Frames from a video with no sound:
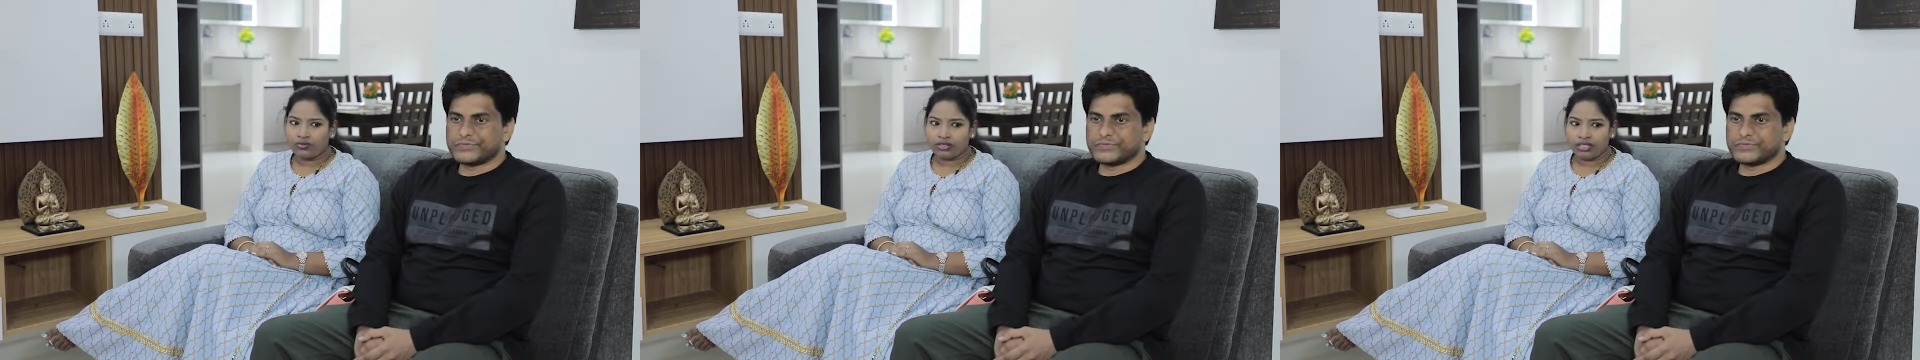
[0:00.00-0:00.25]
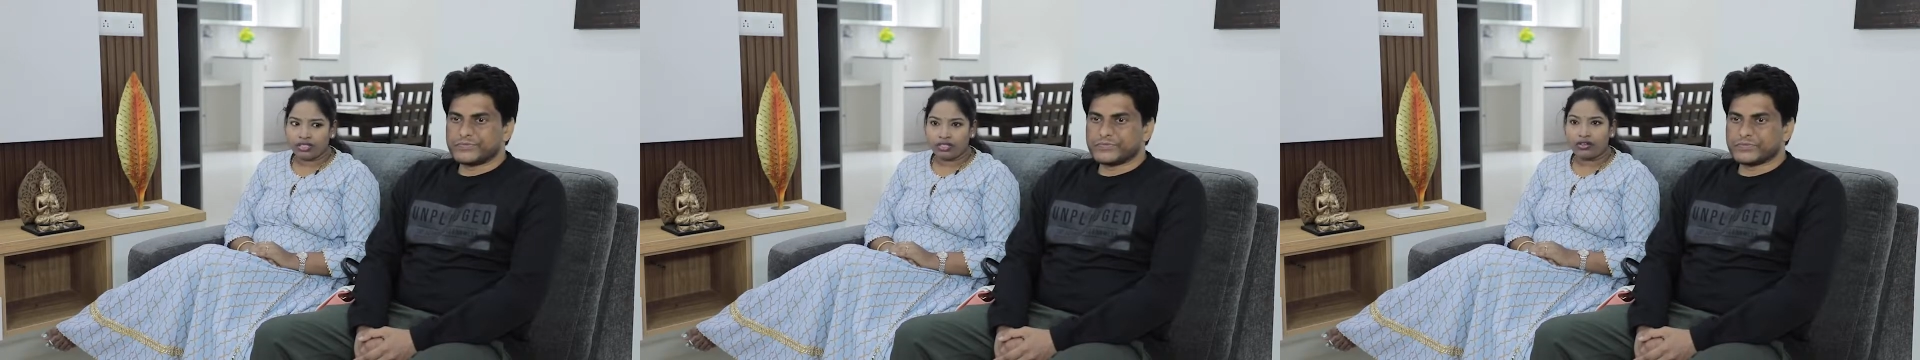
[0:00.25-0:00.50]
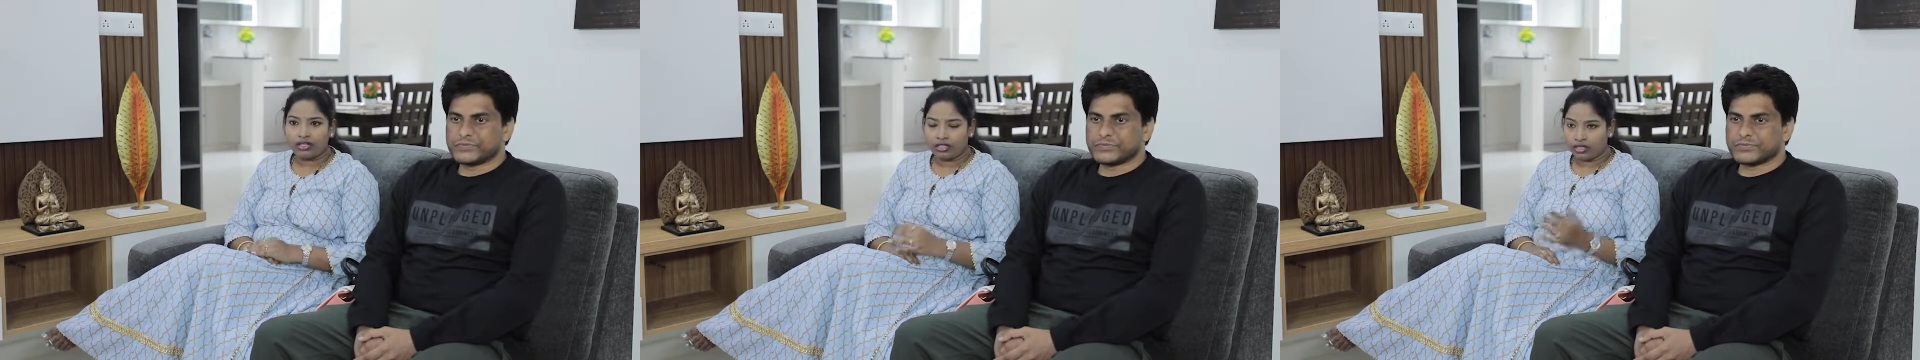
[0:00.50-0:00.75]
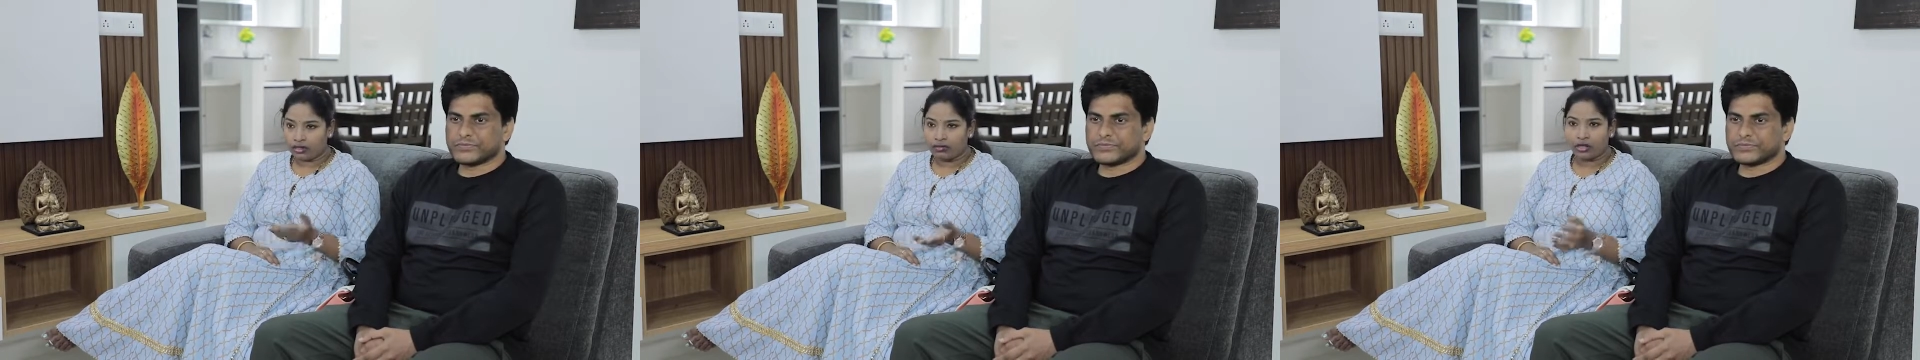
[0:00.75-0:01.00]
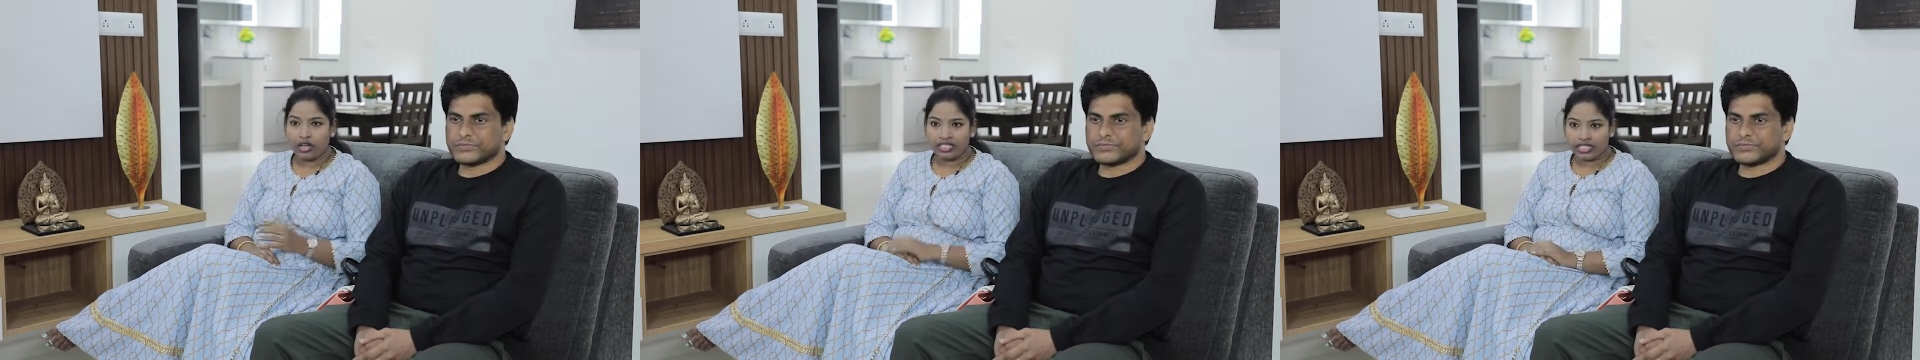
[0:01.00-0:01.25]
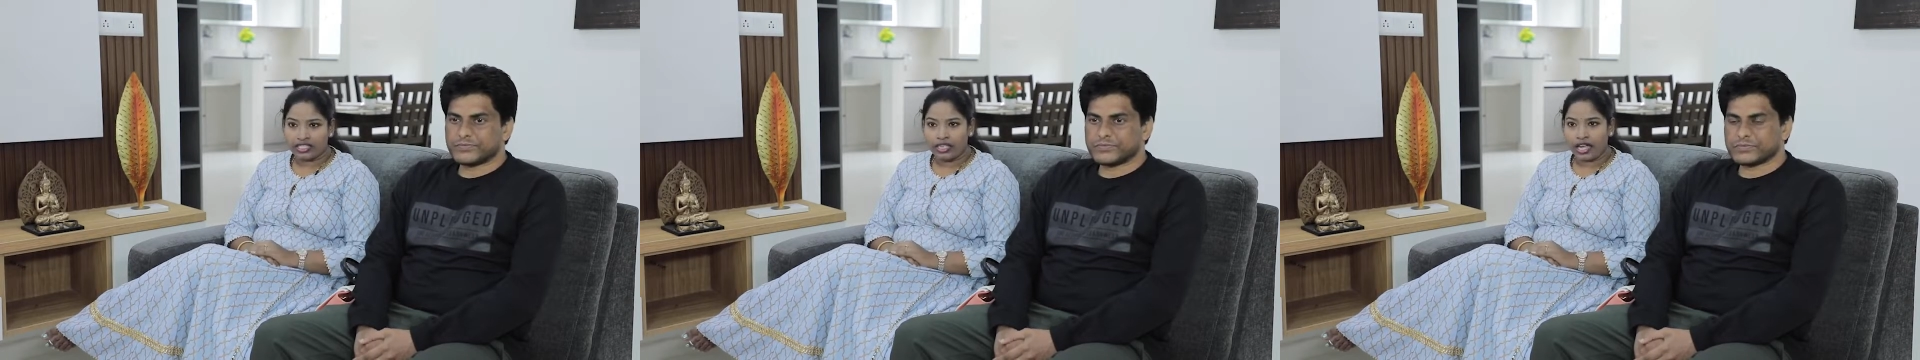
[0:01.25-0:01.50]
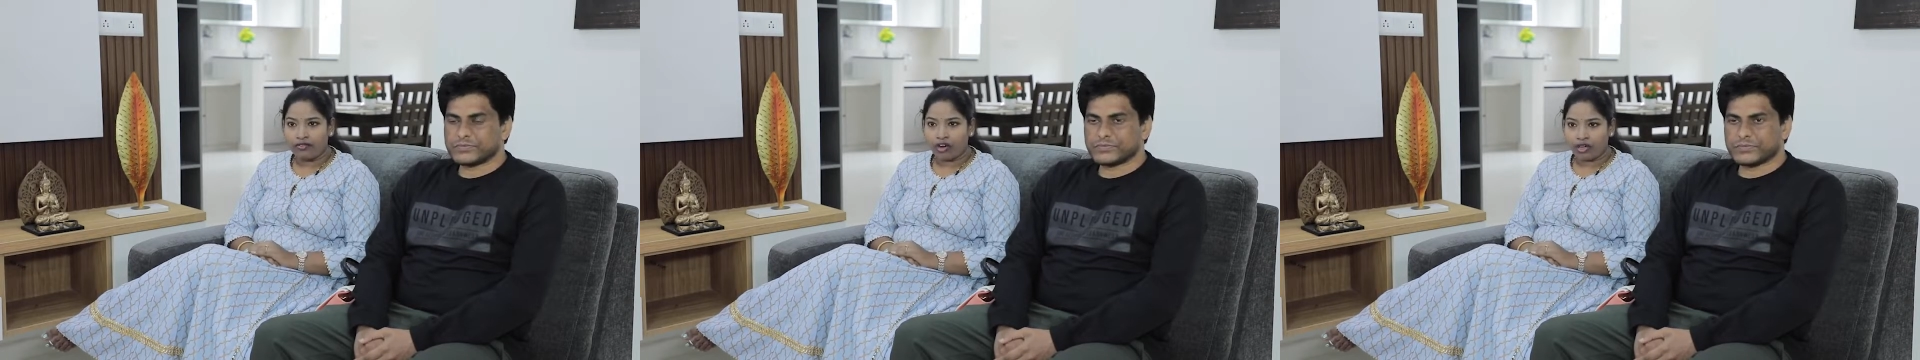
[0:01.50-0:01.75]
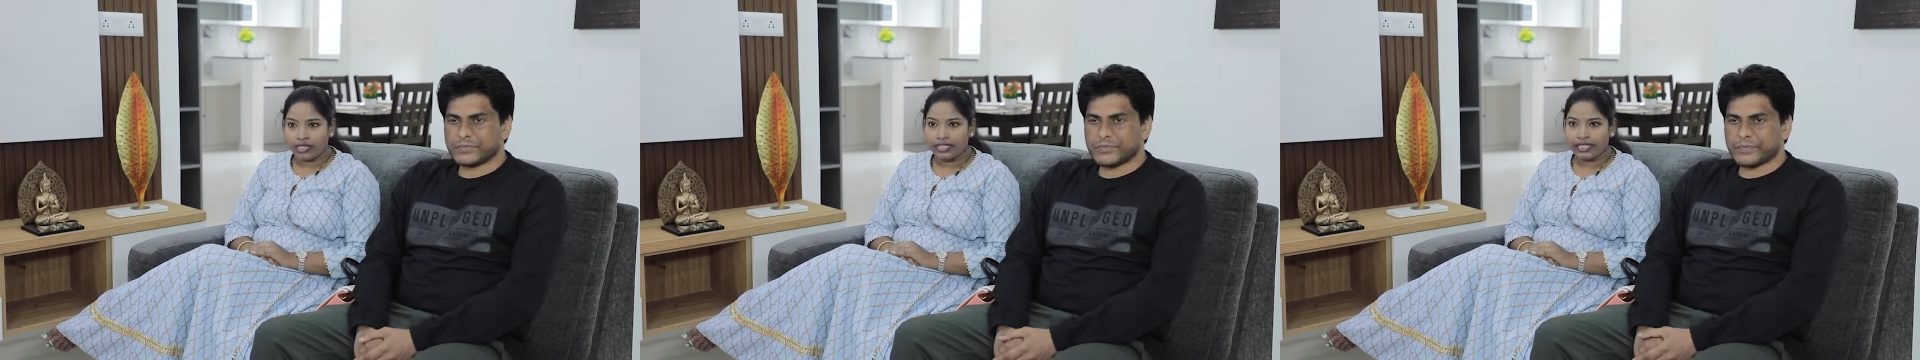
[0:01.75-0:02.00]
Speaker 1: of the projects they have
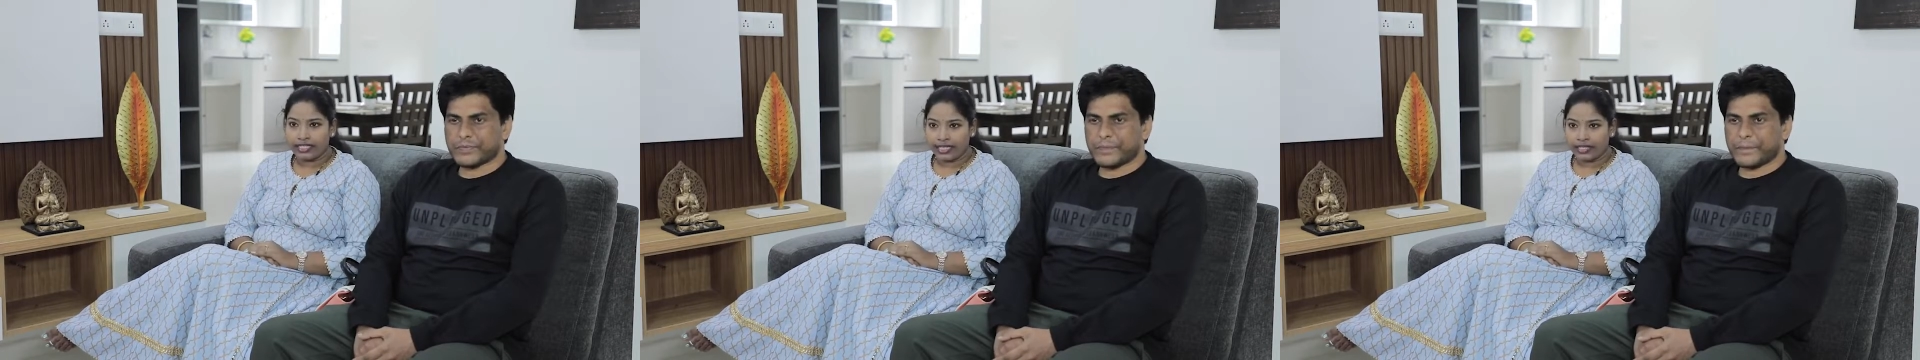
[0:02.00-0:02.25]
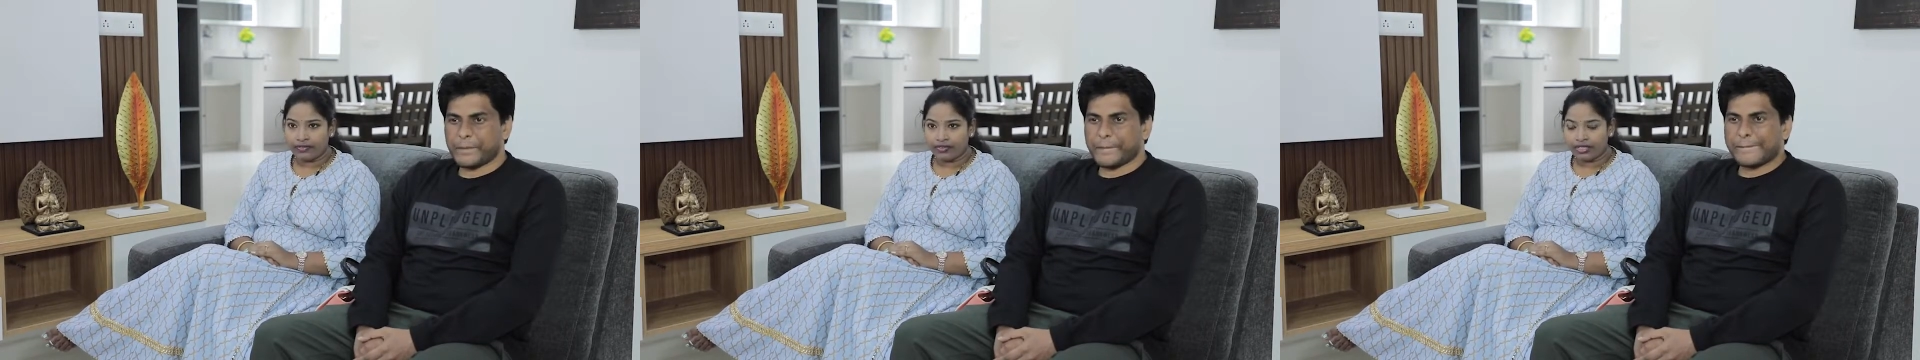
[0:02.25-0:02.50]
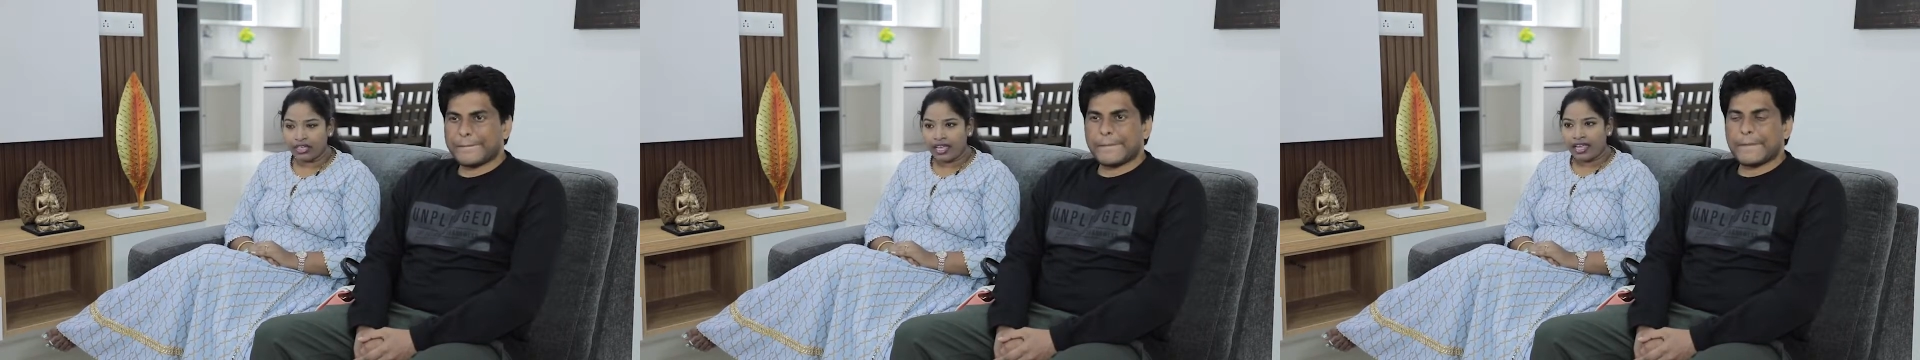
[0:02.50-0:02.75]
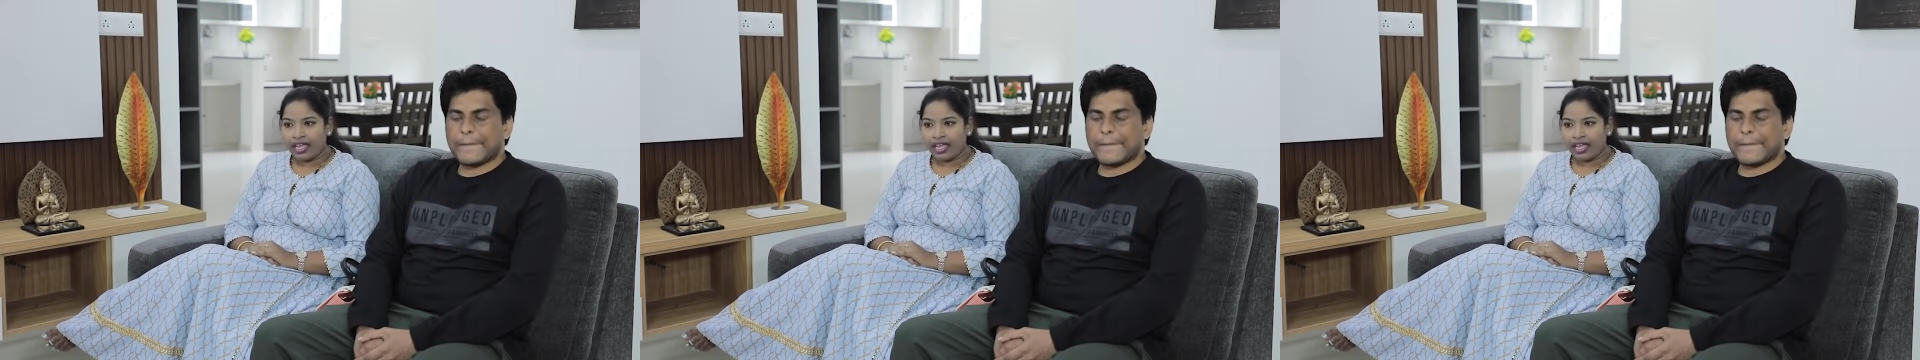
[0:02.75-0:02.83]
already delivered,